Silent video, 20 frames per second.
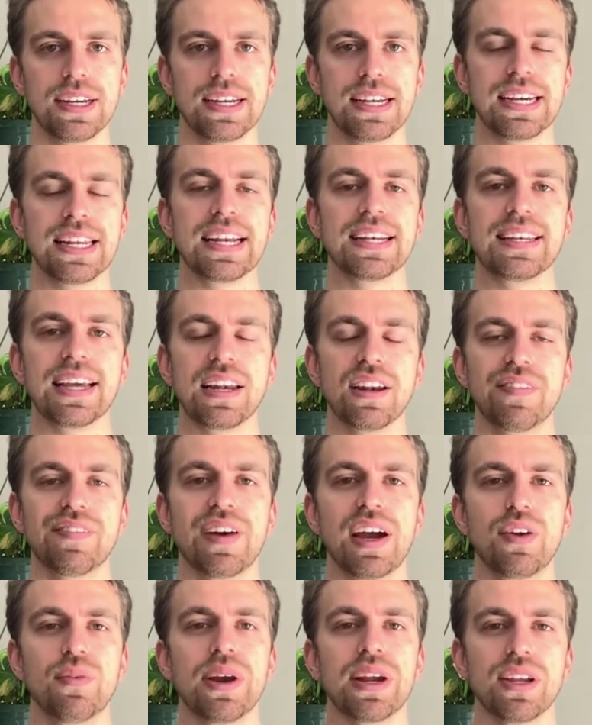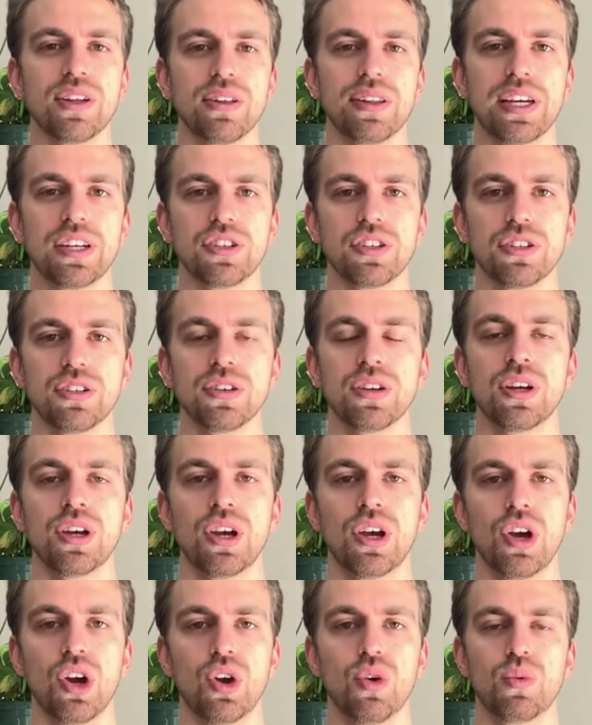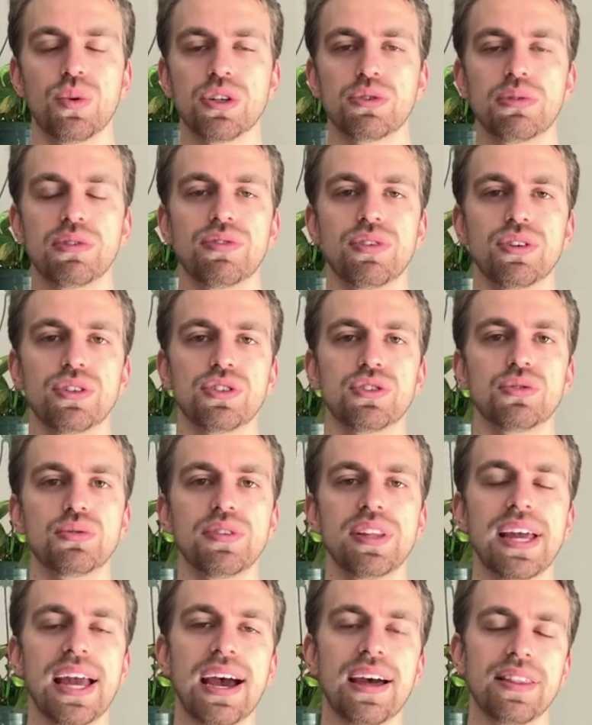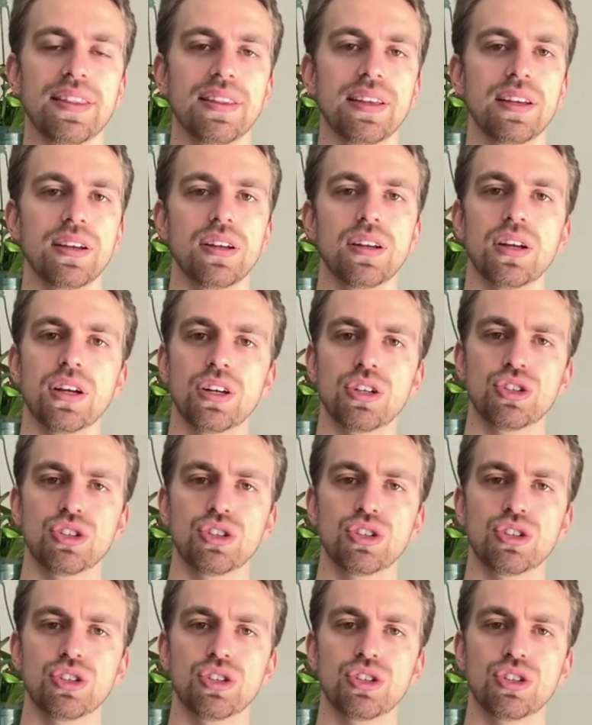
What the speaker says: And identified regulation, which refers to the athlete